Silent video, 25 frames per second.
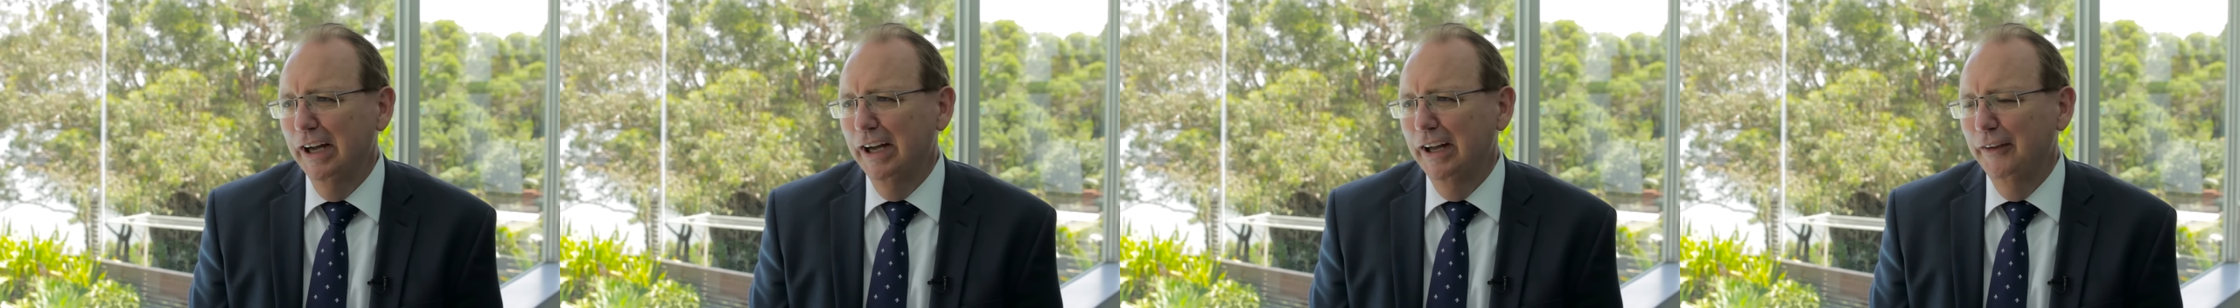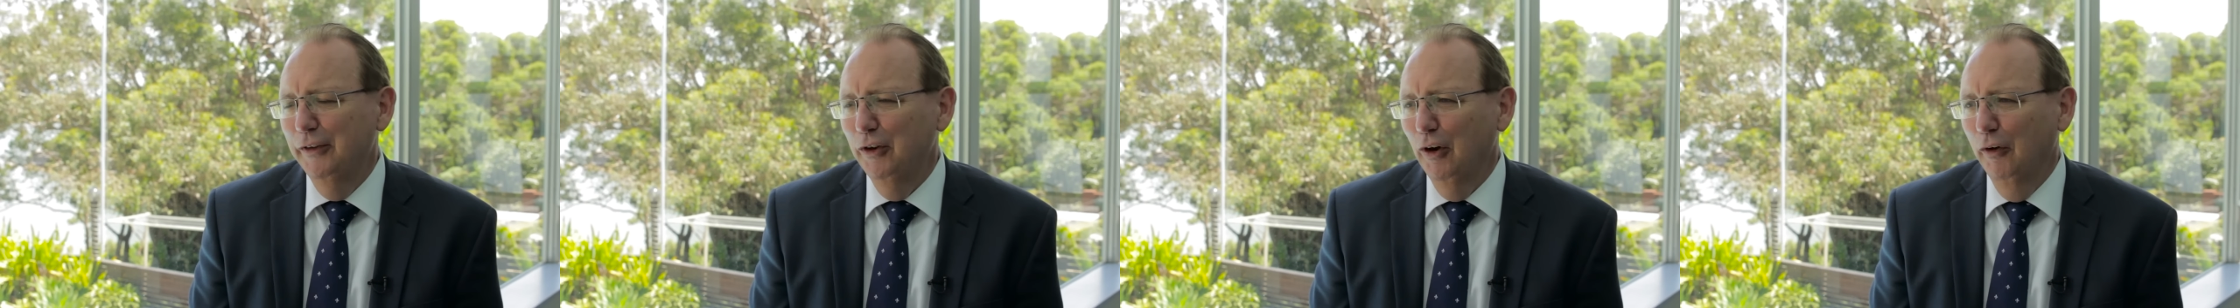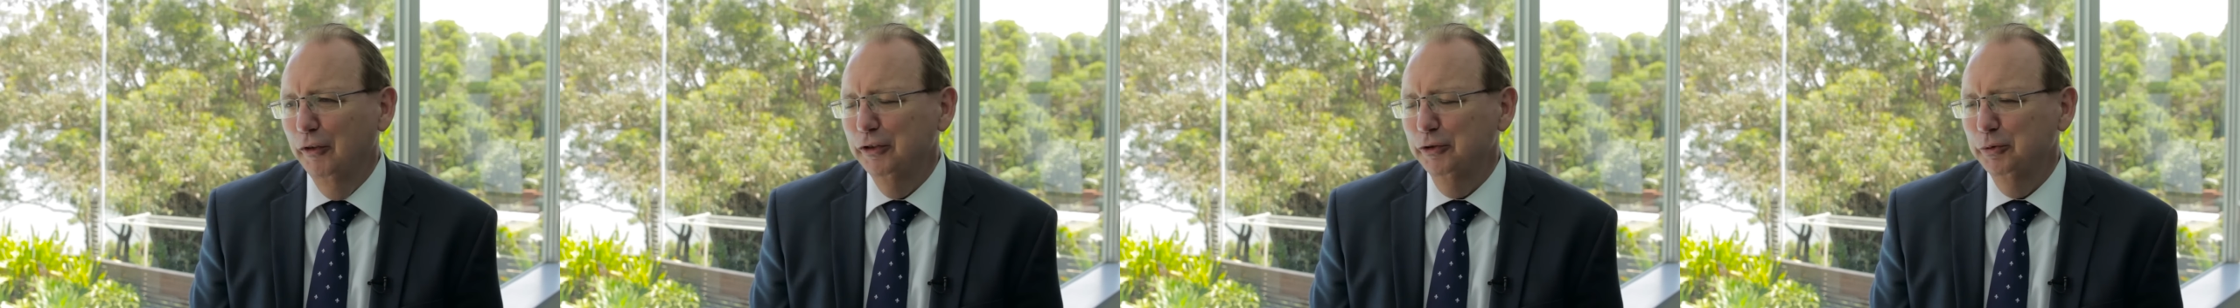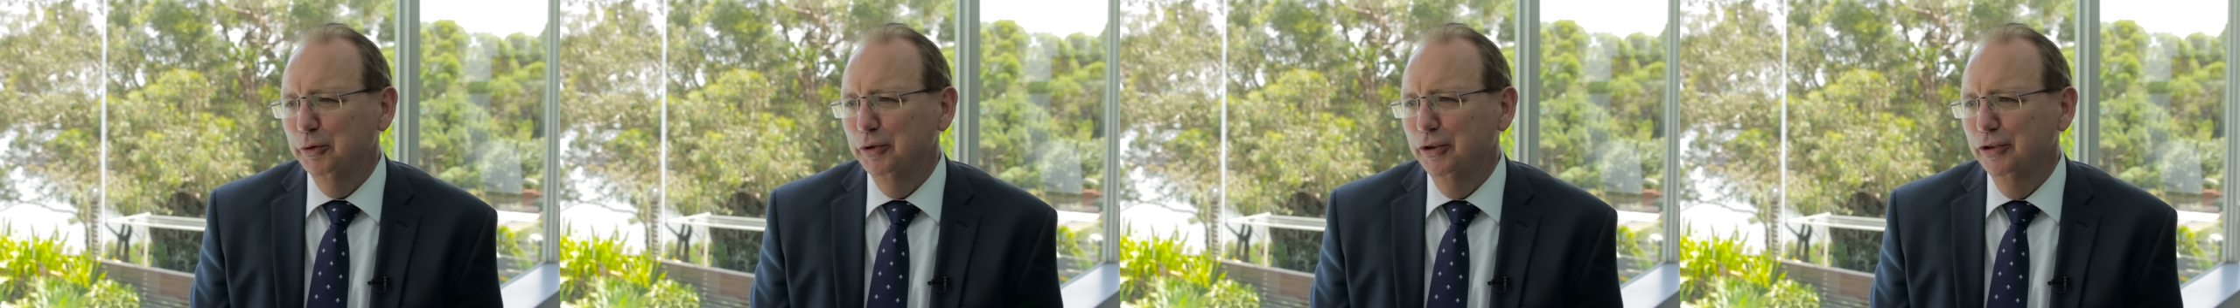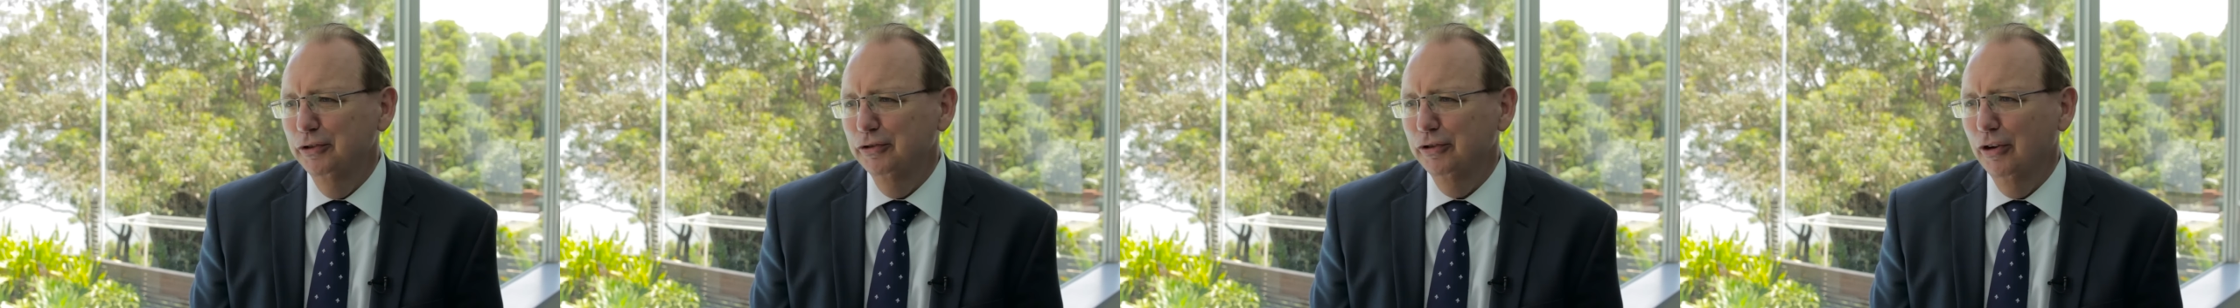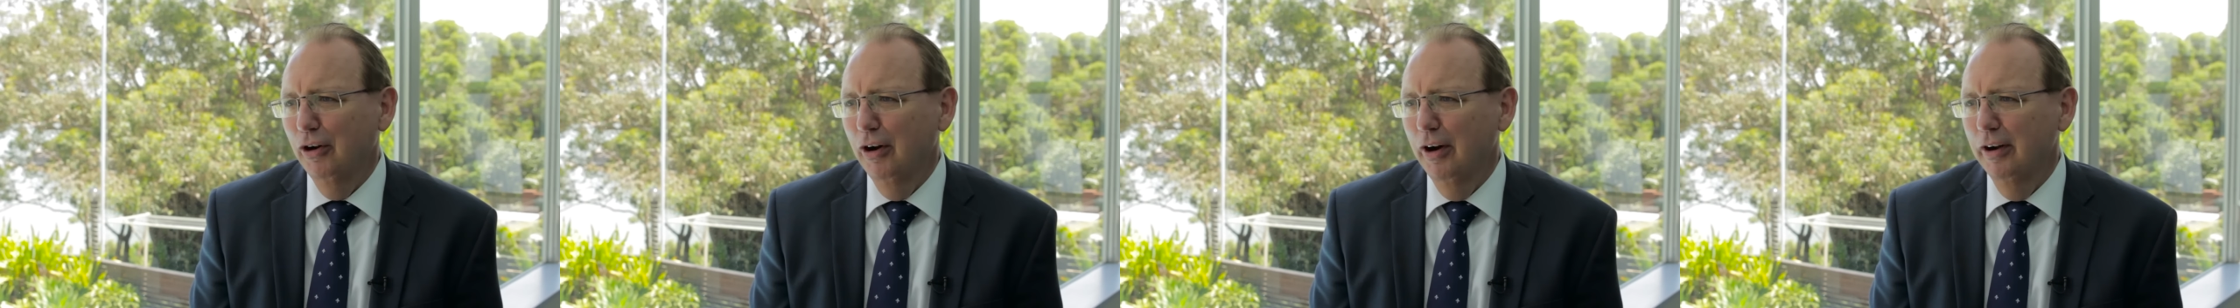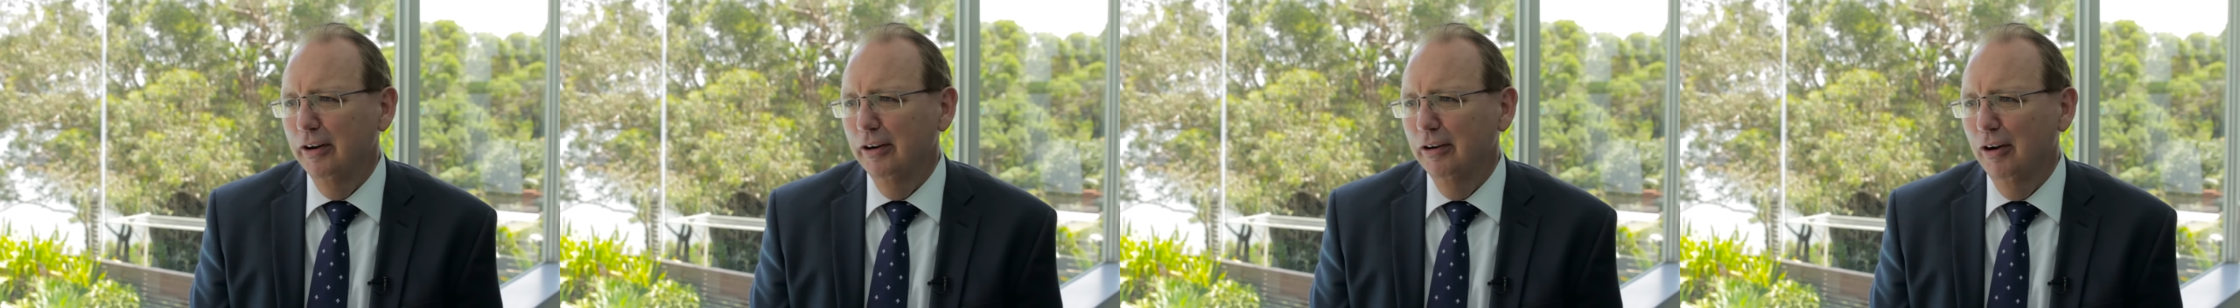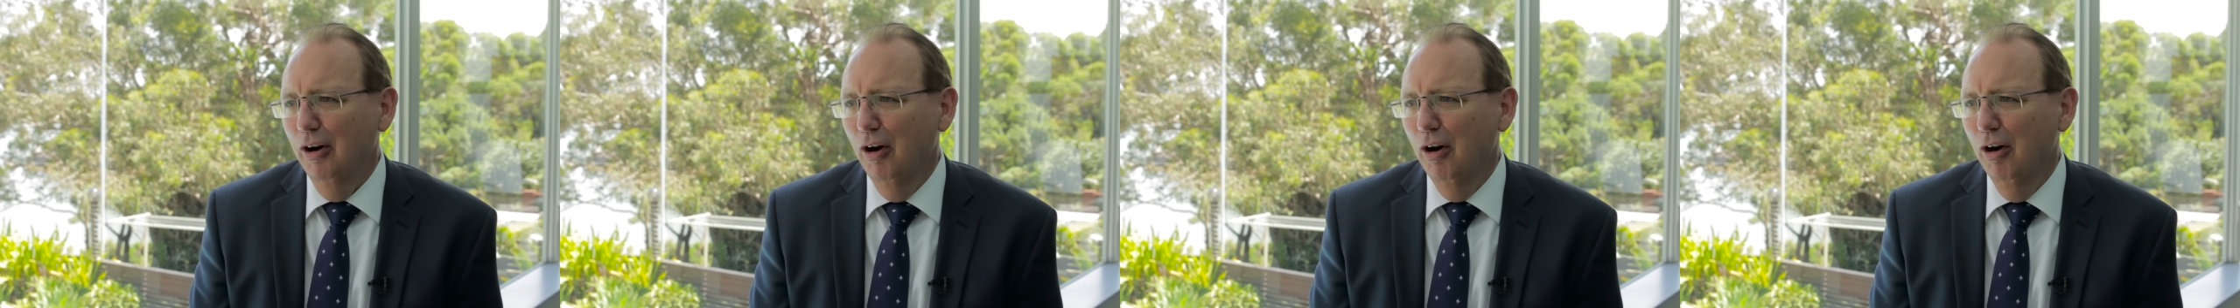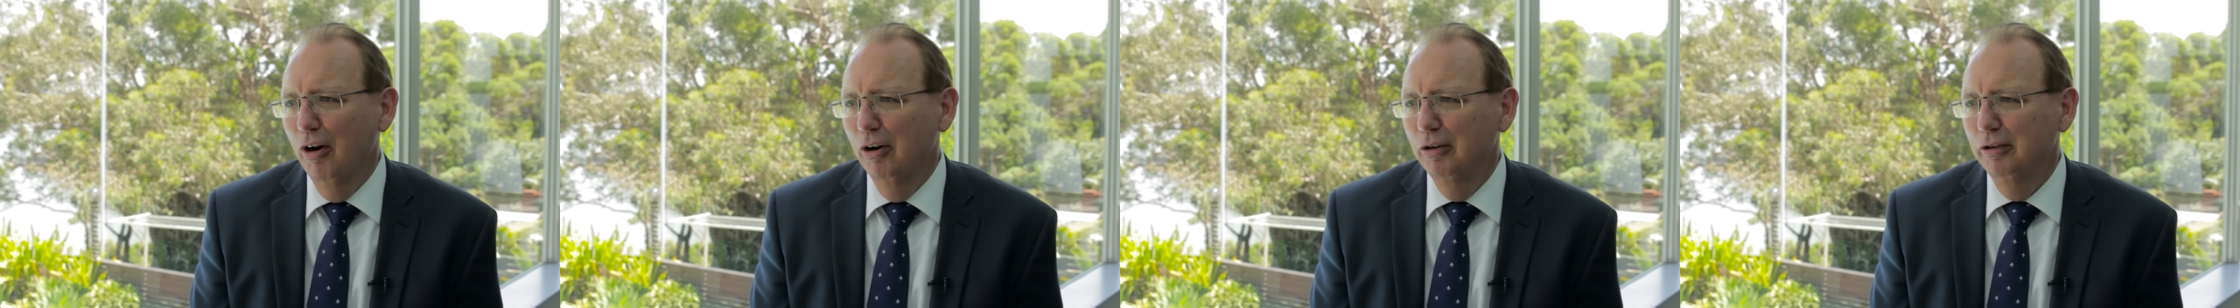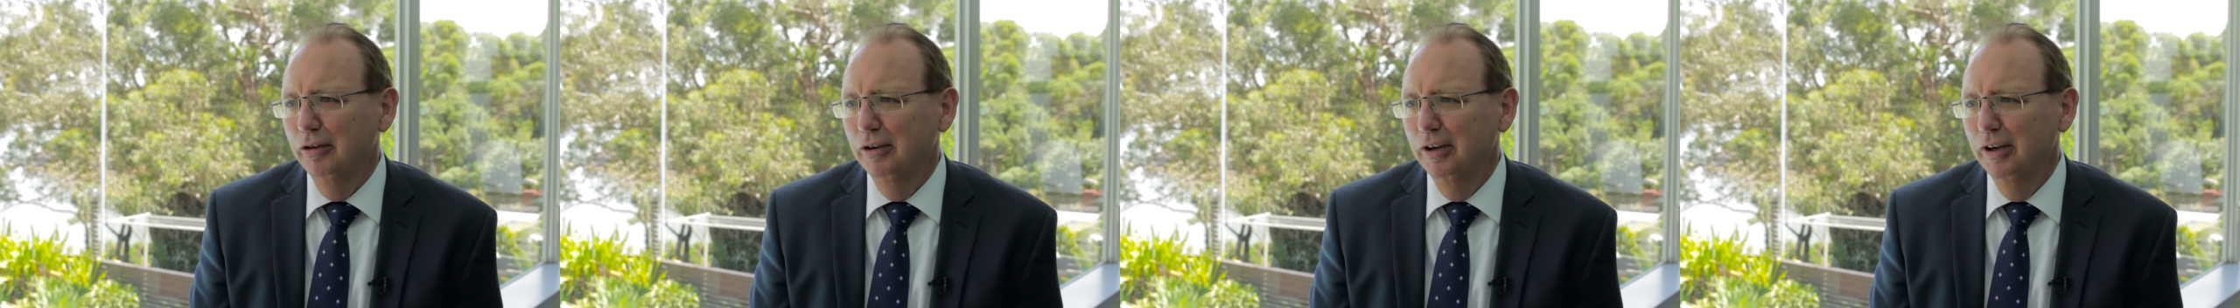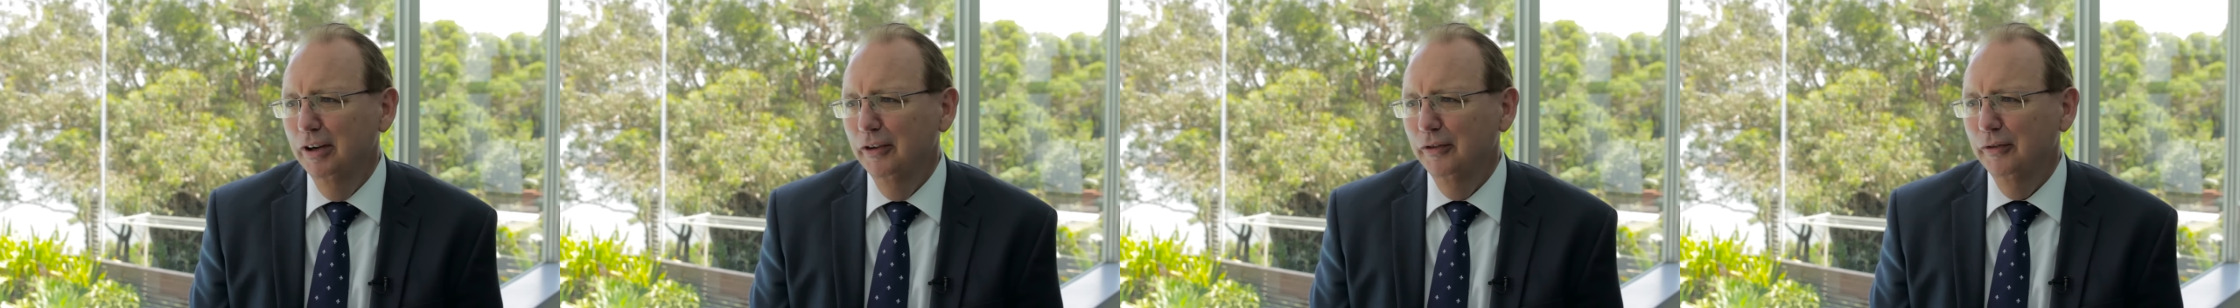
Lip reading: and the office would decide on